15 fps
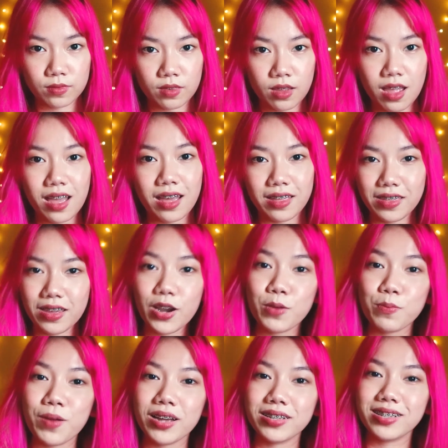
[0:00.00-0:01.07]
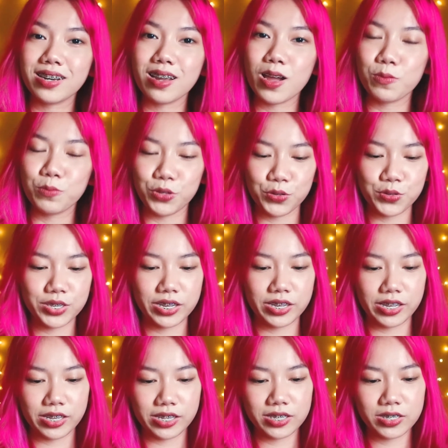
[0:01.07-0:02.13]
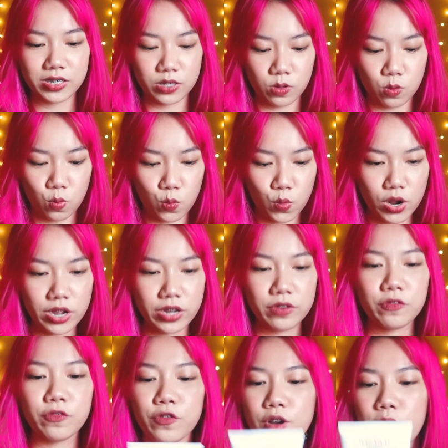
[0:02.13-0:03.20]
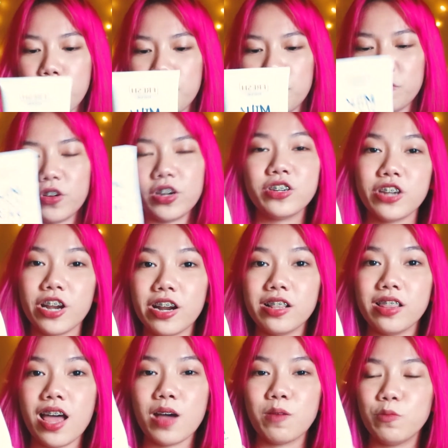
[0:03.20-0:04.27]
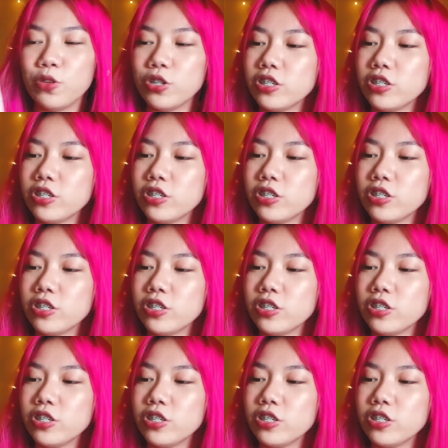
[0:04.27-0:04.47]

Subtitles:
The hair pack that I'm using is the one from Fresh Hairlab, which